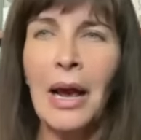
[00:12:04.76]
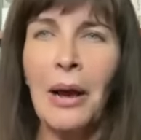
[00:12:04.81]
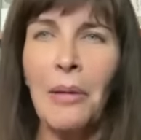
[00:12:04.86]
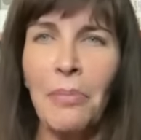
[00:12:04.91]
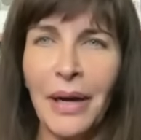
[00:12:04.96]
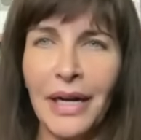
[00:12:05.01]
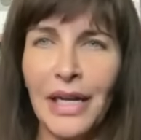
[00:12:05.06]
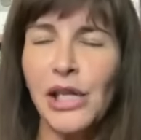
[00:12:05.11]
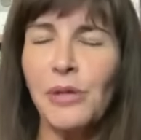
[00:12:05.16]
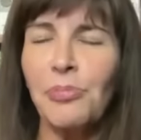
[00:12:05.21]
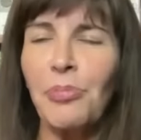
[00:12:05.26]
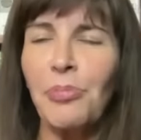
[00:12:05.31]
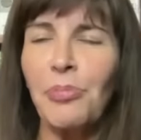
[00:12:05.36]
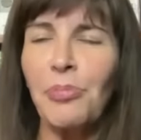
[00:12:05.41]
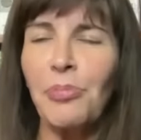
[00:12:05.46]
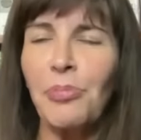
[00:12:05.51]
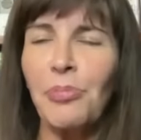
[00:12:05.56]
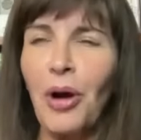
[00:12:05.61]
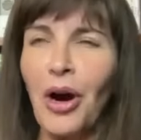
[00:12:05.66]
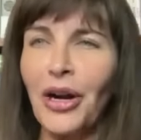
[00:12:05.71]
But as
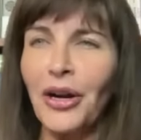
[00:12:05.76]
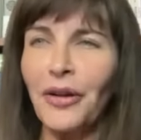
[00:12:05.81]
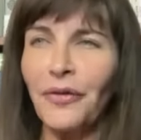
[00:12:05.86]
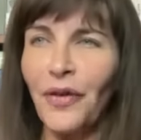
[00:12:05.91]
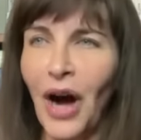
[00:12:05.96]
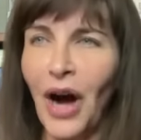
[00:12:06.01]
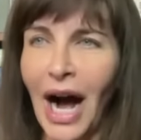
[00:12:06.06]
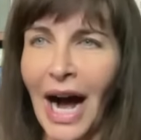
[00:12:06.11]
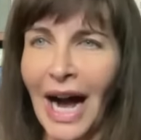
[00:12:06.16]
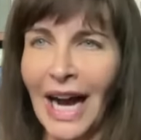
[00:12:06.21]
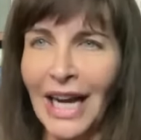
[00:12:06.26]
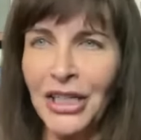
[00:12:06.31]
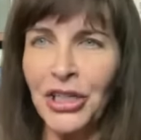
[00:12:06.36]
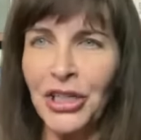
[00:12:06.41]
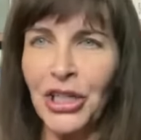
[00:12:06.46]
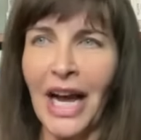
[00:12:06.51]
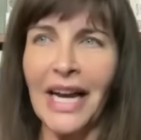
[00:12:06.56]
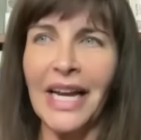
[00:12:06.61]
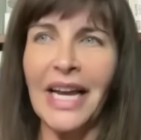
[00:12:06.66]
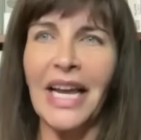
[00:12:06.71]
part of
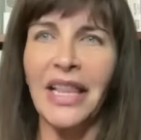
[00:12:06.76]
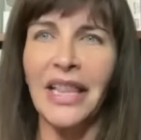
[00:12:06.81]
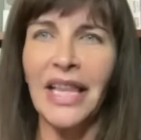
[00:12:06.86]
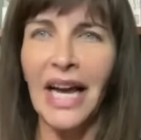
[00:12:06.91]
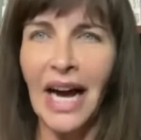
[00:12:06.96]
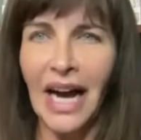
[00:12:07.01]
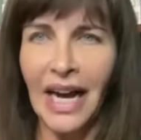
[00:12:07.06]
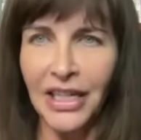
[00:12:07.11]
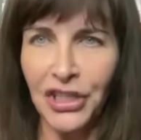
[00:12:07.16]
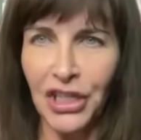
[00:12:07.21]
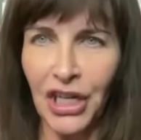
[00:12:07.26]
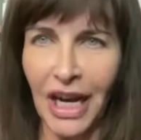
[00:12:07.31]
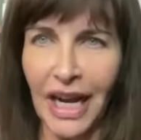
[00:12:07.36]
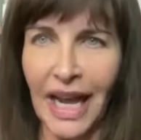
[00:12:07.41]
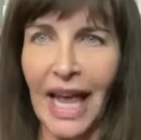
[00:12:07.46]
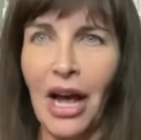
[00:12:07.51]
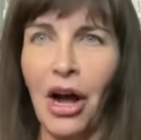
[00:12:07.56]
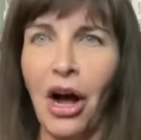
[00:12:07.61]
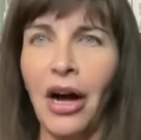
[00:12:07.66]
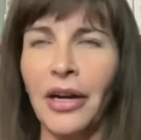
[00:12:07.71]
hijacking, the
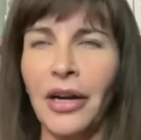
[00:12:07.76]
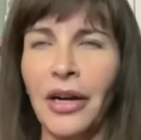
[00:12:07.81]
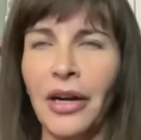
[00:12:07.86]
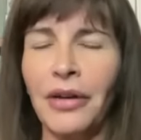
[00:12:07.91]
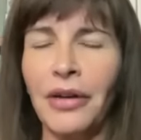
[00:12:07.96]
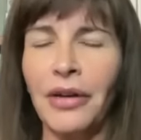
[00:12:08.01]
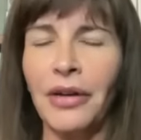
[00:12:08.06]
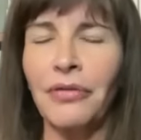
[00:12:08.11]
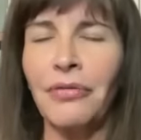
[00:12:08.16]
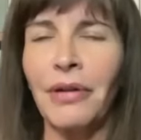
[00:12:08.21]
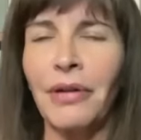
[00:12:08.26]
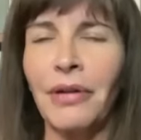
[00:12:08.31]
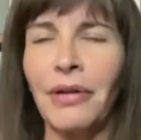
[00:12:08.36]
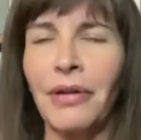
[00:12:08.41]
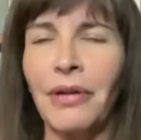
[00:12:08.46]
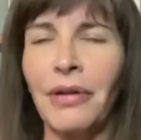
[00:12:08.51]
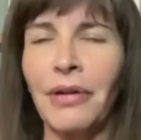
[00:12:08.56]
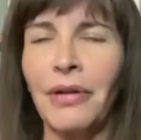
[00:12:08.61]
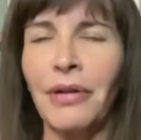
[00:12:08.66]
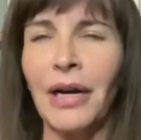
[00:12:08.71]
hijacking, UNRWA,
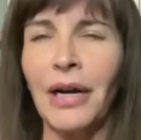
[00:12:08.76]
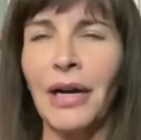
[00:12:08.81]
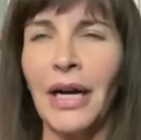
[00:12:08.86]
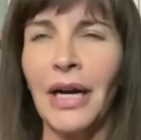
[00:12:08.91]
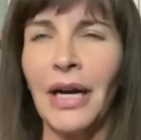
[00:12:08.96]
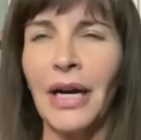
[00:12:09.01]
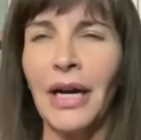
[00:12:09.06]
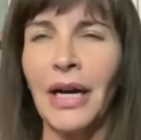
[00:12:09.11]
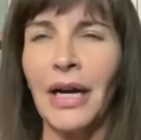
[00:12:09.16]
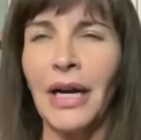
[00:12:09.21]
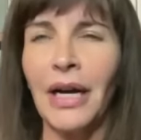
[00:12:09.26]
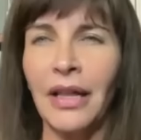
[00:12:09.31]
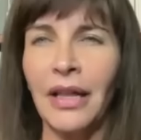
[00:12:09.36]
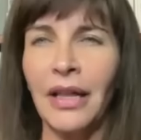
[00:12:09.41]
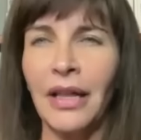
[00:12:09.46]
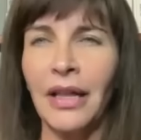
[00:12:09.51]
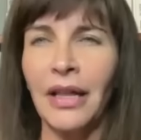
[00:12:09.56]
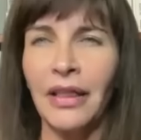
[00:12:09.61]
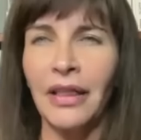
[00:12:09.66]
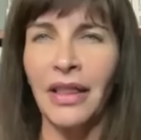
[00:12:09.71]

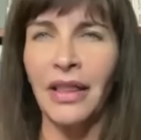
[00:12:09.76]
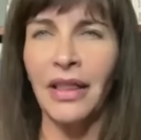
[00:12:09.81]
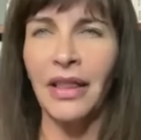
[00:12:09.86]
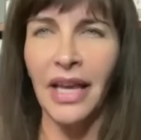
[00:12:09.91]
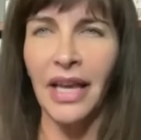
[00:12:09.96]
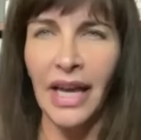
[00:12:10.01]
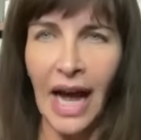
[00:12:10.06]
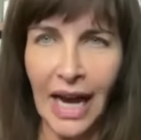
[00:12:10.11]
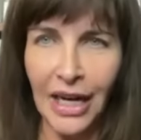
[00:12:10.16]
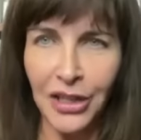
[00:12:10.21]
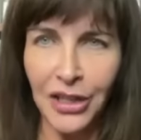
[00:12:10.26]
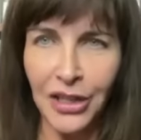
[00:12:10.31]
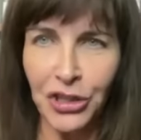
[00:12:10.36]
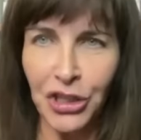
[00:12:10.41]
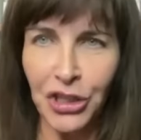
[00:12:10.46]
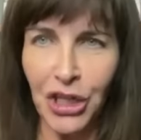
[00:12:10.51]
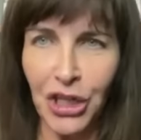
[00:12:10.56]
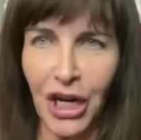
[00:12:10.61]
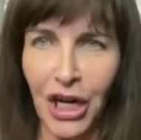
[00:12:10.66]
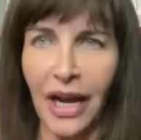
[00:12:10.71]
they
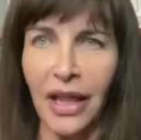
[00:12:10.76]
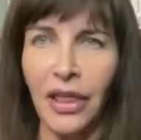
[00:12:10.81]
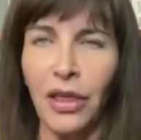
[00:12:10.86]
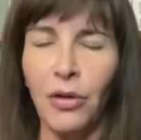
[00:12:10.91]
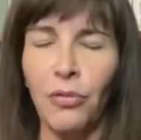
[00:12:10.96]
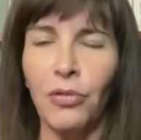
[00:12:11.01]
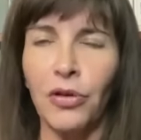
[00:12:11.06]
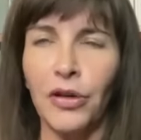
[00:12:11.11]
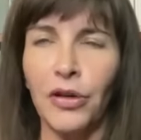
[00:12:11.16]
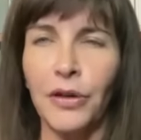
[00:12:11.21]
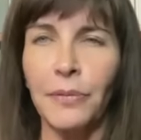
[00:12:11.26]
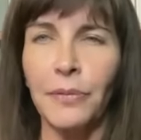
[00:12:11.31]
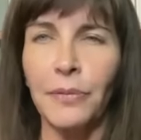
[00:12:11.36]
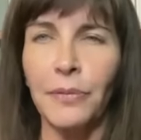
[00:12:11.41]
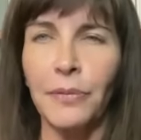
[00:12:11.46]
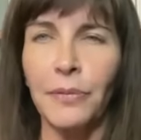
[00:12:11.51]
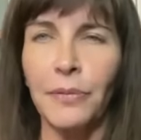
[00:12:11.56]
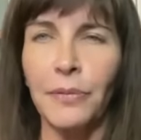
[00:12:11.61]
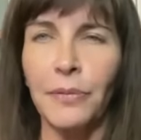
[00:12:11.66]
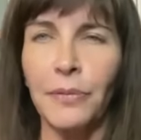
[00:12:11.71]
hijack the word
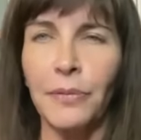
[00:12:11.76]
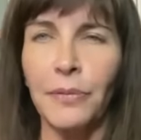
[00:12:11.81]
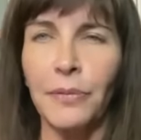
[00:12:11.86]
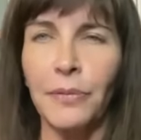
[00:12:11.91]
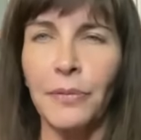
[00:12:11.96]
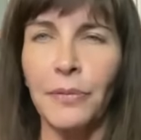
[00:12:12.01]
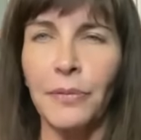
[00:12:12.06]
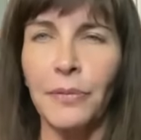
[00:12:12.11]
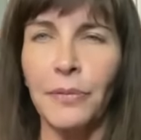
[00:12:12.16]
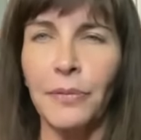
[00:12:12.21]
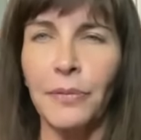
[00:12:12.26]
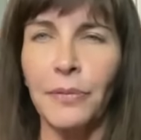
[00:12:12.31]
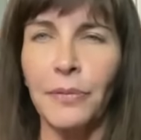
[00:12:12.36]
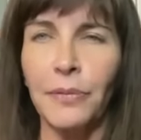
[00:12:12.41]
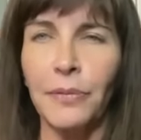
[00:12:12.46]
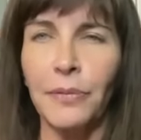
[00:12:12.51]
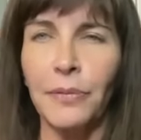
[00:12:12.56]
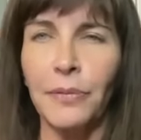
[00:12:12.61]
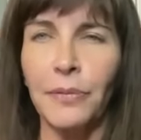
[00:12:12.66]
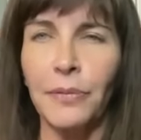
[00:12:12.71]
Palestine. They
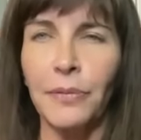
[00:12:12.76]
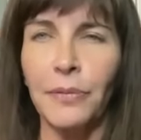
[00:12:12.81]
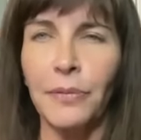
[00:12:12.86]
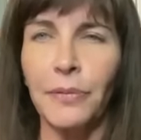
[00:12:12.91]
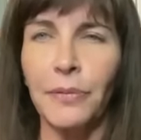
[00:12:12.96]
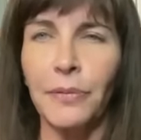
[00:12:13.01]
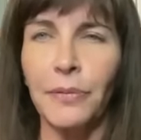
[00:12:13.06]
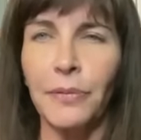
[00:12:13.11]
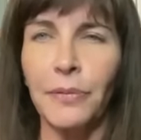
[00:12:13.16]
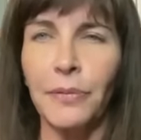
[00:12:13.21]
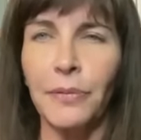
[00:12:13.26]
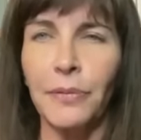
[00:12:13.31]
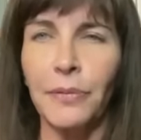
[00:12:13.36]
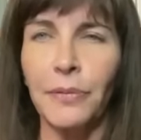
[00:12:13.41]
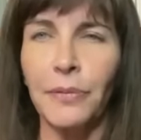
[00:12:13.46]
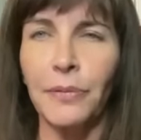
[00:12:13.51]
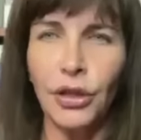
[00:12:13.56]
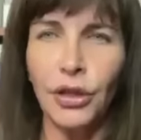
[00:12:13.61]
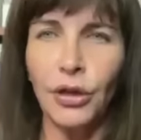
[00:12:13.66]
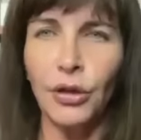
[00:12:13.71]
begin
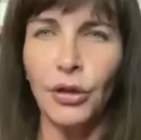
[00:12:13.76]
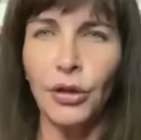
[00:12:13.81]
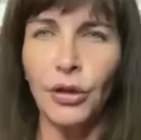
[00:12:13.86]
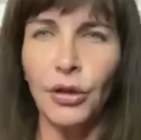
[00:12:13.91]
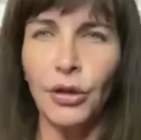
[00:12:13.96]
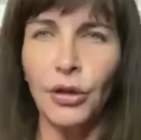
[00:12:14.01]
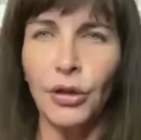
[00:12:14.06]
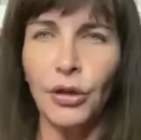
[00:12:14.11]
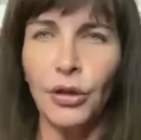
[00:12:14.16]
to